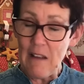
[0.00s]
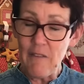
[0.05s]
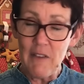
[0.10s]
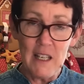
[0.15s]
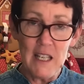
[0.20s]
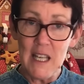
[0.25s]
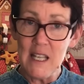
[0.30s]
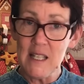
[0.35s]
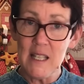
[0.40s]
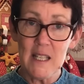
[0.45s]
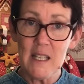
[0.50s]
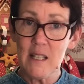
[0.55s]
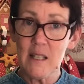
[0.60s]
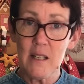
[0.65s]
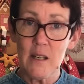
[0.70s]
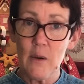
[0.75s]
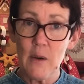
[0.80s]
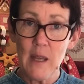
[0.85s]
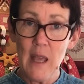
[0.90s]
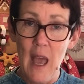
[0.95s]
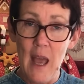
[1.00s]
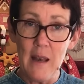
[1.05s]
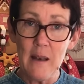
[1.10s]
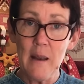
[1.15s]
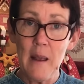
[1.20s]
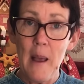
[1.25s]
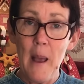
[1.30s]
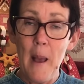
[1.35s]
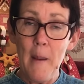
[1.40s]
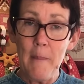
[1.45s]
lovely and easy to do
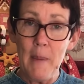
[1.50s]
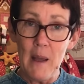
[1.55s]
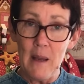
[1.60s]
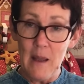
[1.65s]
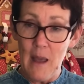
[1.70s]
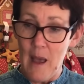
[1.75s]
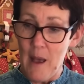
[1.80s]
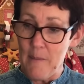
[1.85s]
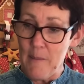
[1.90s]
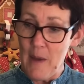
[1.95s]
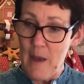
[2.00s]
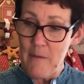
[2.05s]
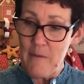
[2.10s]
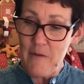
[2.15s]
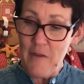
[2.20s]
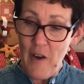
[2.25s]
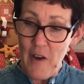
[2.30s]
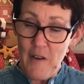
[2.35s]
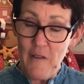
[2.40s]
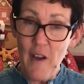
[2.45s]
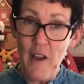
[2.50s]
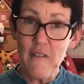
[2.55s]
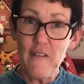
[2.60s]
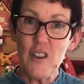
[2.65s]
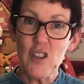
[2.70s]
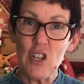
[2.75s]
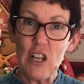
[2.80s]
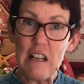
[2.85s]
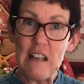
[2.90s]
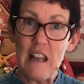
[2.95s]
again, but um, very, very
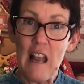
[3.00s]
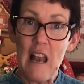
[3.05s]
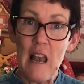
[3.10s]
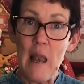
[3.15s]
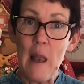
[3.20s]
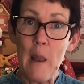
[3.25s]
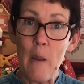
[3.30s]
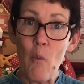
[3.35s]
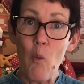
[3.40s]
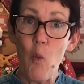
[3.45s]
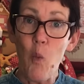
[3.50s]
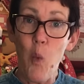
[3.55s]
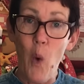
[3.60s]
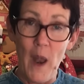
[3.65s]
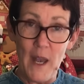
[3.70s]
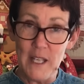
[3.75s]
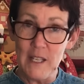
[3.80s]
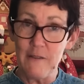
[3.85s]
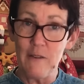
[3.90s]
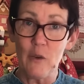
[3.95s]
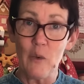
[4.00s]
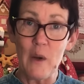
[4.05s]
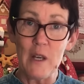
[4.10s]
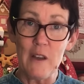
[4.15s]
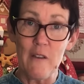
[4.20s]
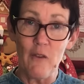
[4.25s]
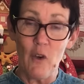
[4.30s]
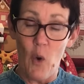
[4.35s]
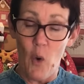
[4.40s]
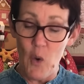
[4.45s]
visually wonderful
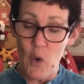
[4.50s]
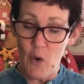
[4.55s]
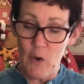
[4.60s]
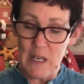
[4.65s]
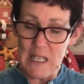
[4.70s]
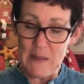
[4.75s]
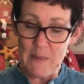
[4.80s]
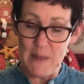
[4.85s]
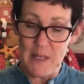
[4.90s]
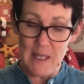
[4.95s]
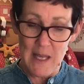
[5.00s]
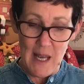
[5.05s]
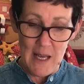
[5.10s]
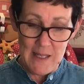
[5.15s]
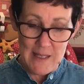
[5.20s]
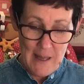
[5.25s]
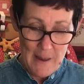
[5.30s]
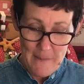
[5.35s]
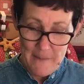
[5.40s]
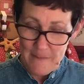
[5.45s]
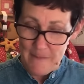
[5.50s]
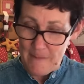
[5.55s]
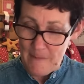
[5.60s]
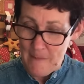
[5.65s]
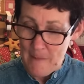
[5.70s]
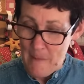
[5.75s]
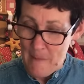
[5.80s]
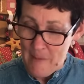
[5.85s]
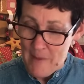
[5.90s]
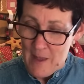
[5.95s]
when you've got all your Christmas decks up.
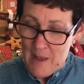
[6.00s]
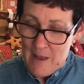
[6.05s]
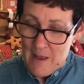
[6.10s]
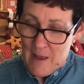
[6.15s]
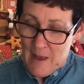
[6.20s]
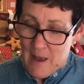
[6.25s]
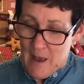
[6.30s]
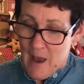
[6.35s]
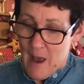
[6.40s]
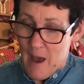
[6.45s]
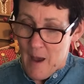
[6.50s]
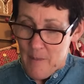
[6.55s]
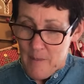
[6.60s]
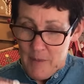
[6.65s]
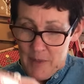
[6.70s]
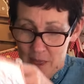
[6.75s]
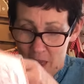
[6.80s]
Um,